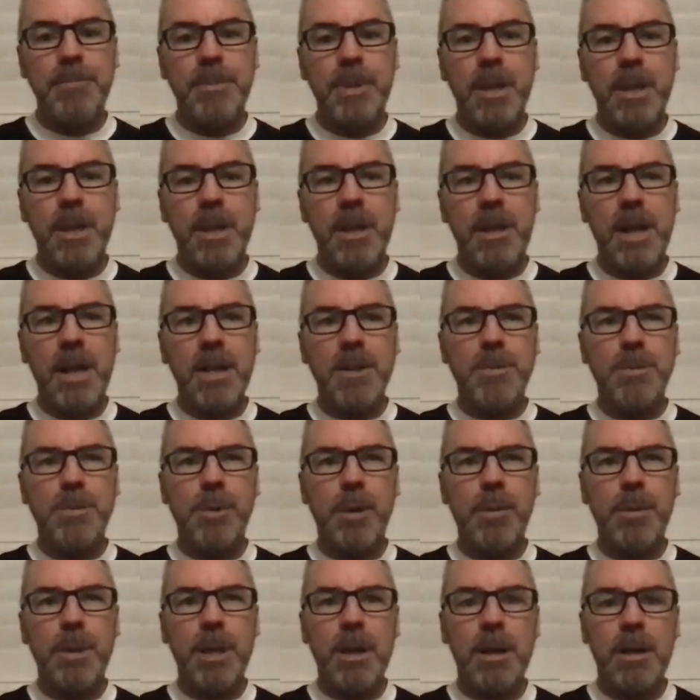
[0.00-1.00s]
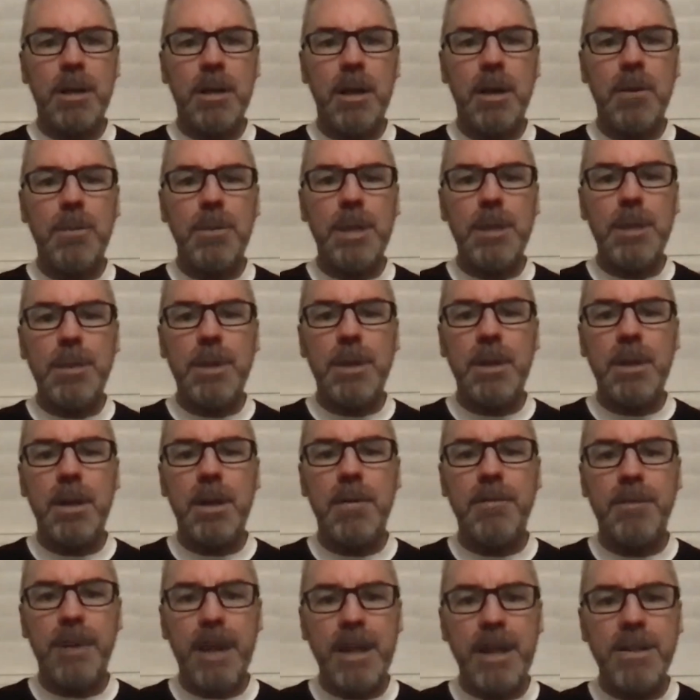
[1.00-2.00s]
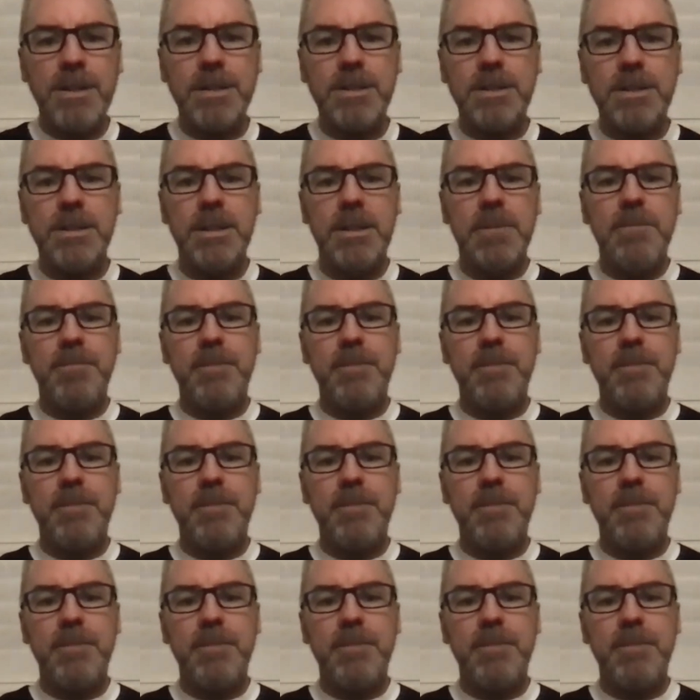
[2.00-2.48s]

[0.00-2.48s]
And that's probably a wee bit of advice.